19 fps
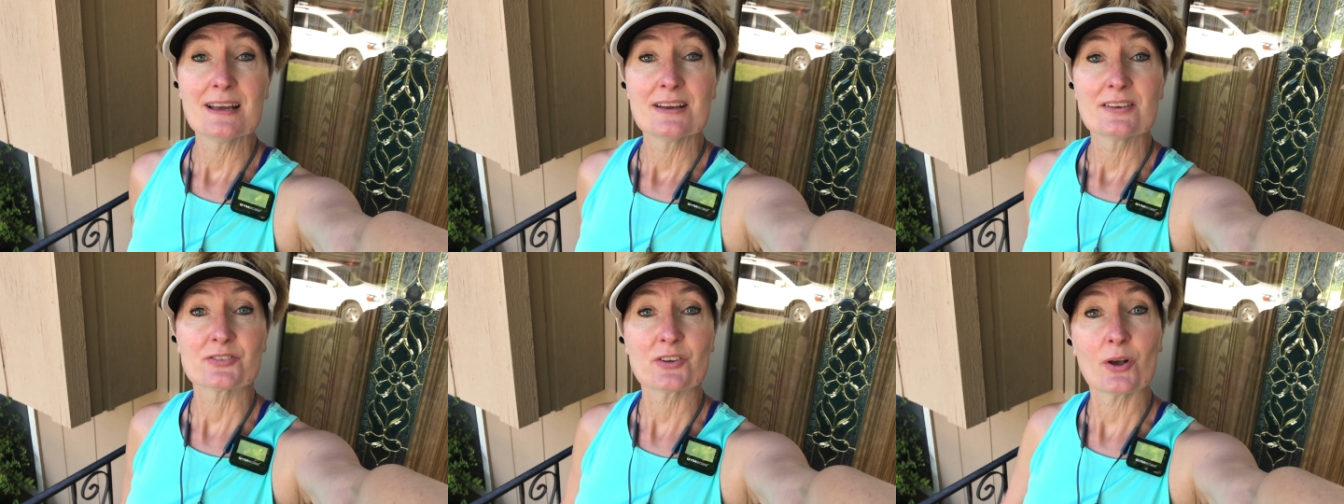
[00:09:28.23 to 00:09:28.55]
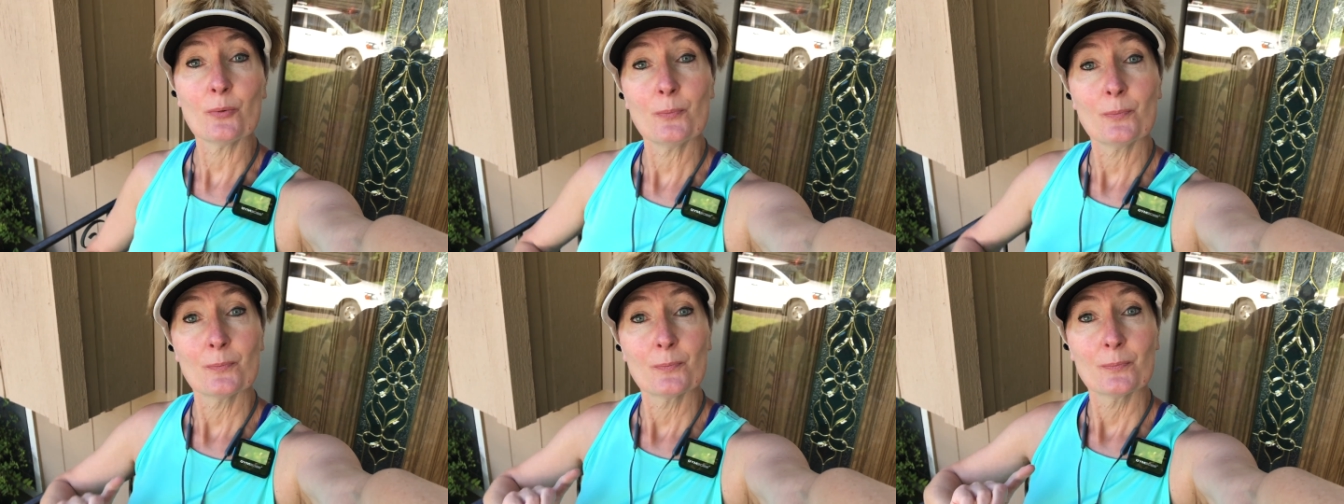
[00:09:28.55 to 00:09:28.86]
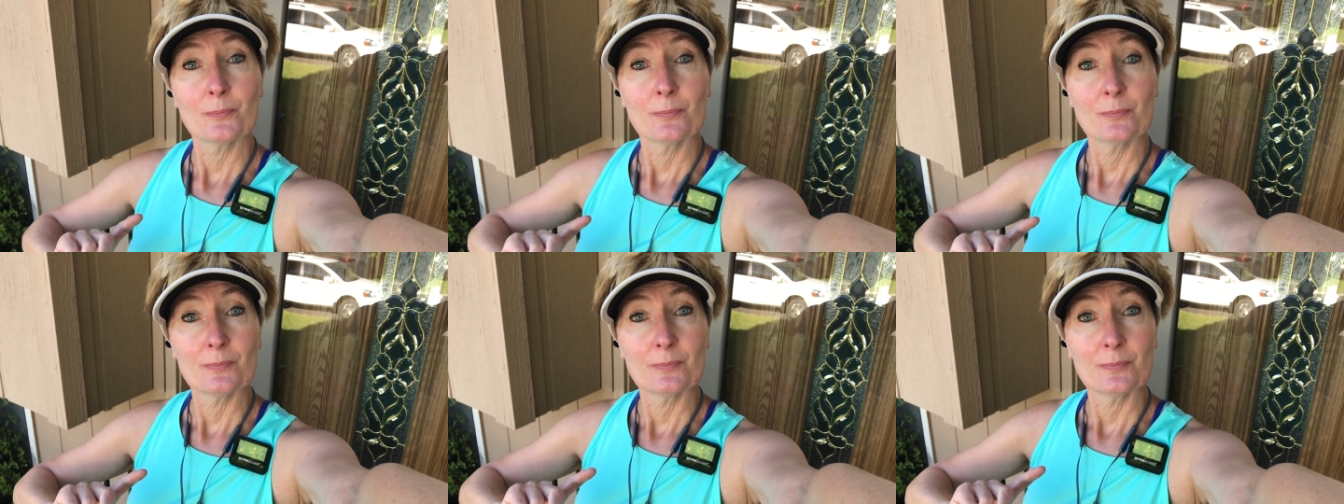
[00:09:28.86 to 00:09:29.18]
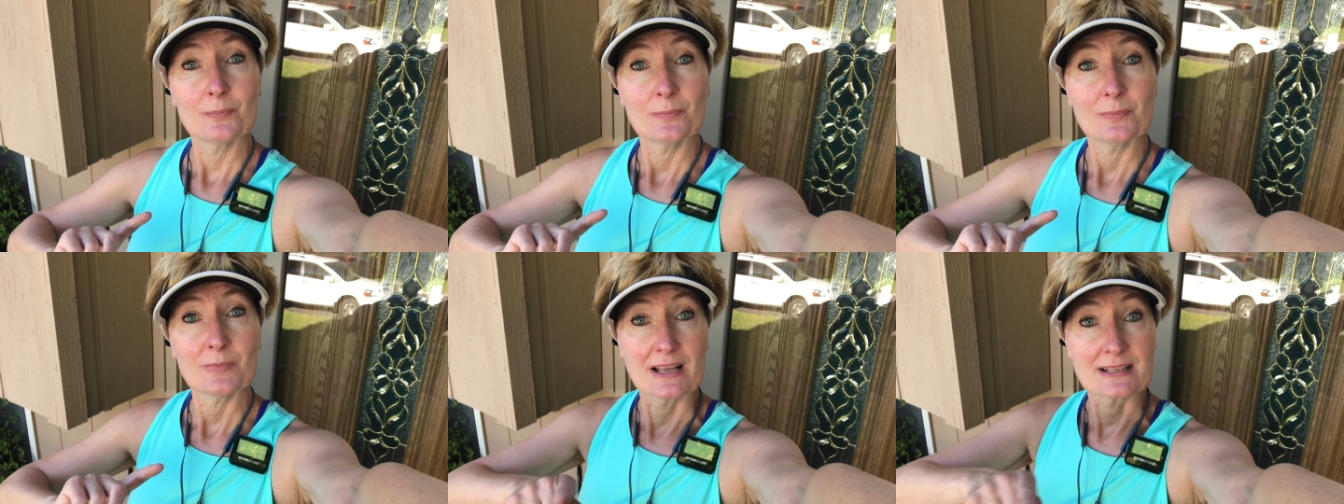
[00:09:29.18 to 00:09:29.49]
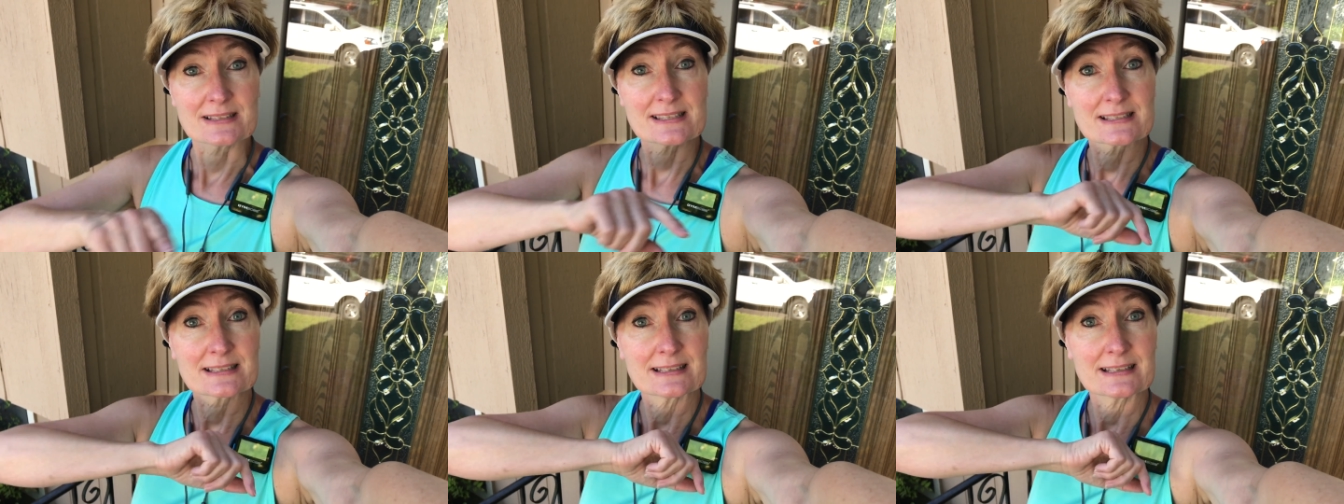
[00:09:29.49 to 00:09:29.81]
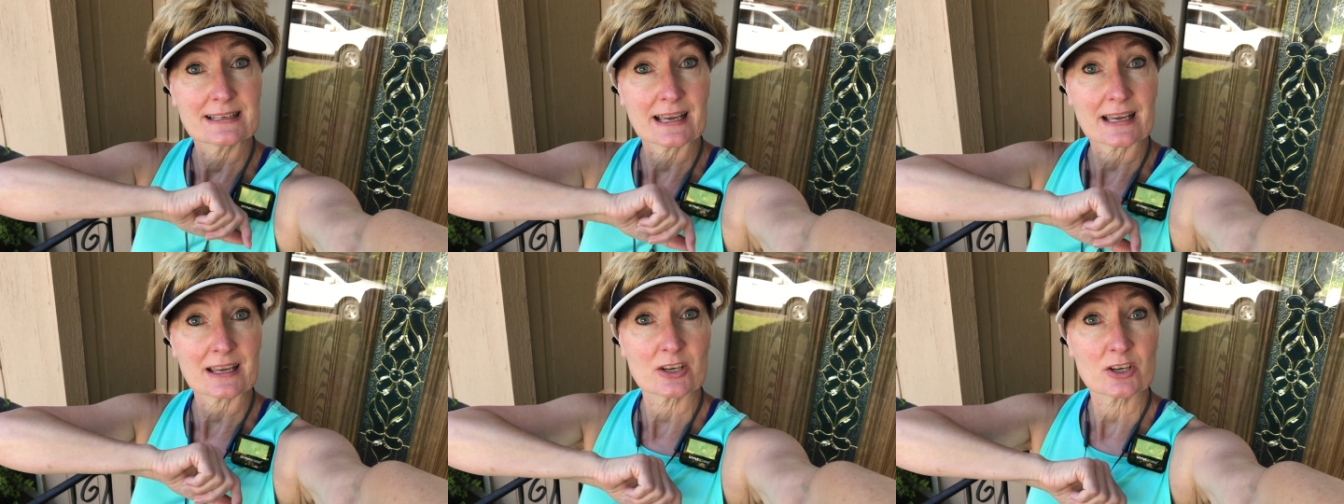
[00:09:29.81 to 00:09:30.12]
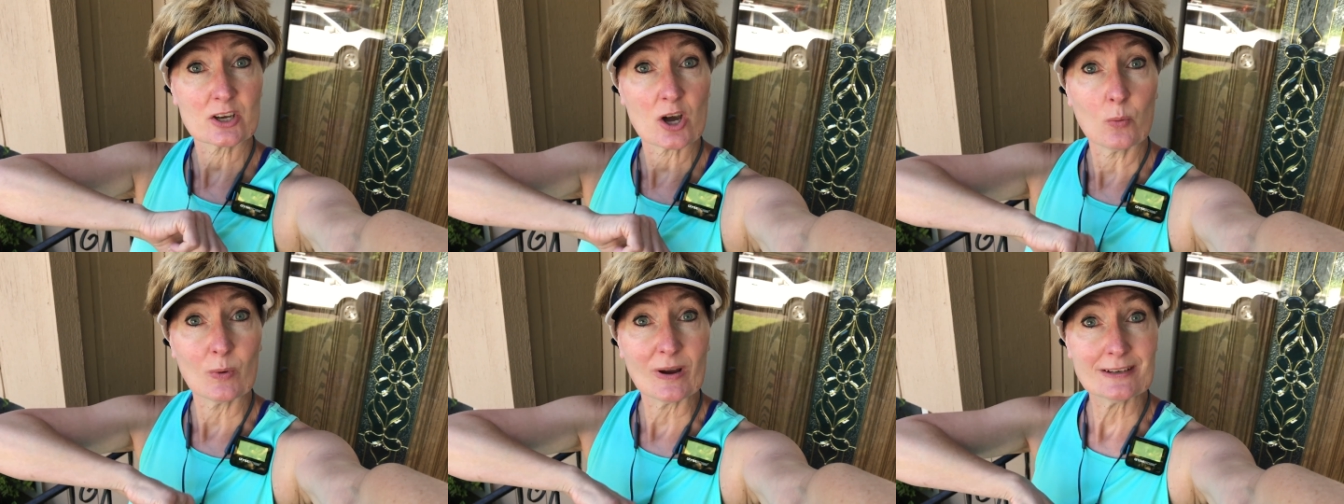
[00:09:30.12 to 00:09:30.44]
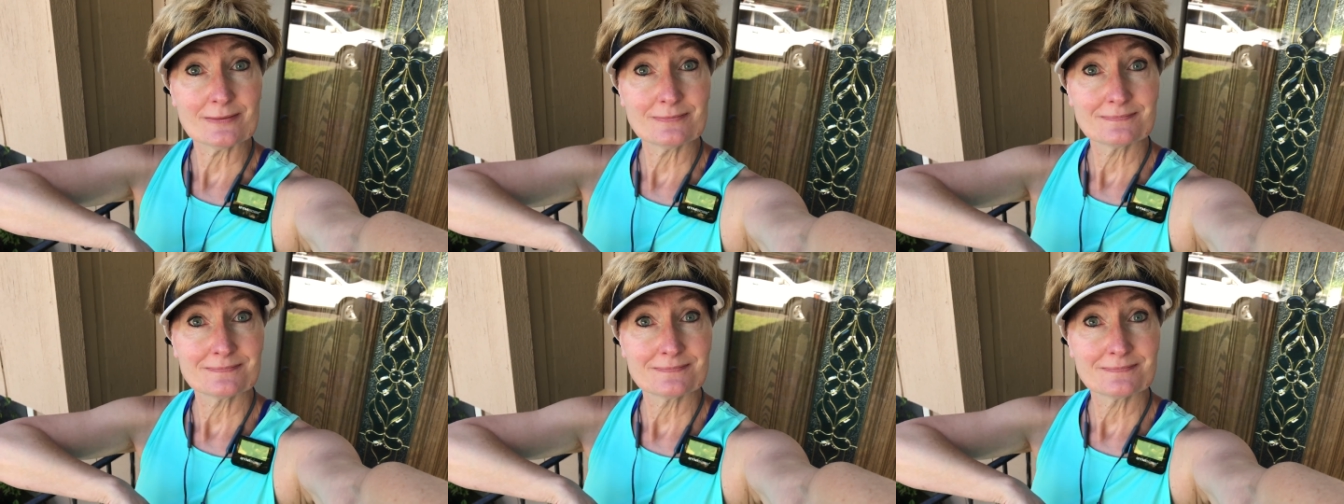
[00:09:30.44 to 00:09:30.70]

So let's get going.